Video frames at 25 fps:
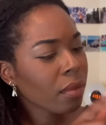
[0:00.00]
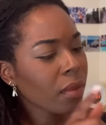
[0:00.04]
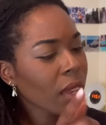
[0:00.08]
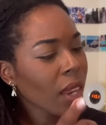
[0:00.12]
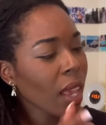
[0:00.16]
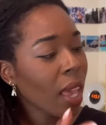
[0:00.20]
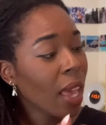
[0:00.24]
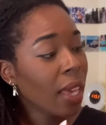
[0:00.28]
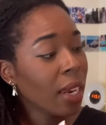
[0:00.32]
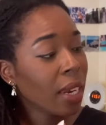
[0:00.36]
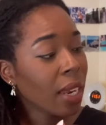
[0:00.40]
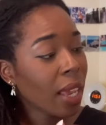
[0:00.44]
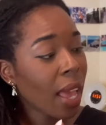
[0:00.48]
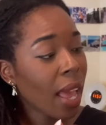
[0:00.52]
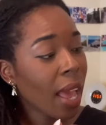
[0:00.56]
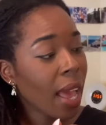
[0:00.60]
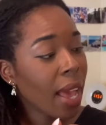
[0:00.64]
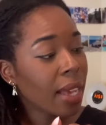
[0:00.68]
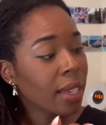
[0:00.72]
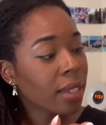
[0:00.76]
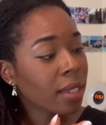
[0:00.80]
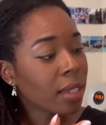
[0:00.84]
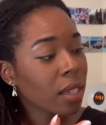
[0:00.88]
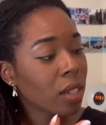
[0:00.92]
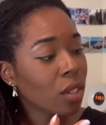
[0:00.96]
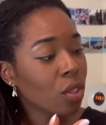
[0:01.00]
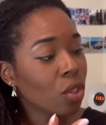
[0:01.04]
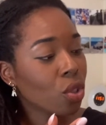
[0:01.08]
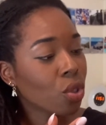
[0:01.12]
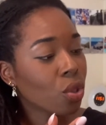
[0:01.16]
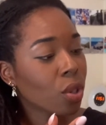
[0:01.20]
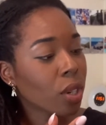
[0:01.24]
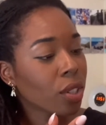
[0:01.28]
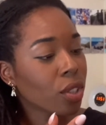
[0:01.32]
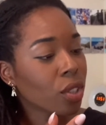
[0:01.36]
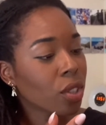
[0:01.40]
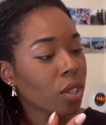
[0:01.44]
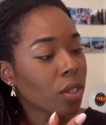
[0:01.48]
and it has
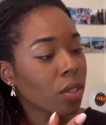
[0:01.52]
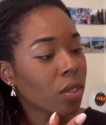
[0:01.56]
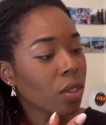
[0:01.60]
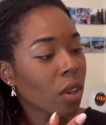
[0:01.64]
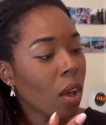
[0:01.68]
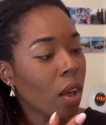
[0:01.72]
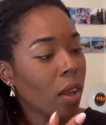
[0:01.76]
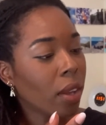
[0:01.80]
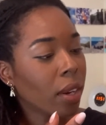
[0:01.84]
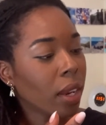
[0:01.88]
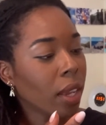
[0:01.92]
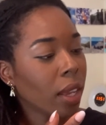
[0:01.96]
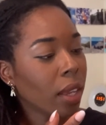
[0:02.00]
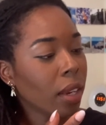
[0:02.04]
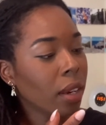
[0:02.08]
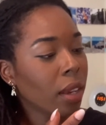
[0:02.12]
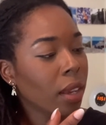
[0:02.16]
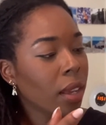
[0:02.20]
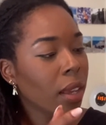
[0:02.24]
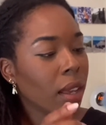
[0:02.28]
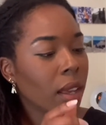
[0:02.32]
instructions on it.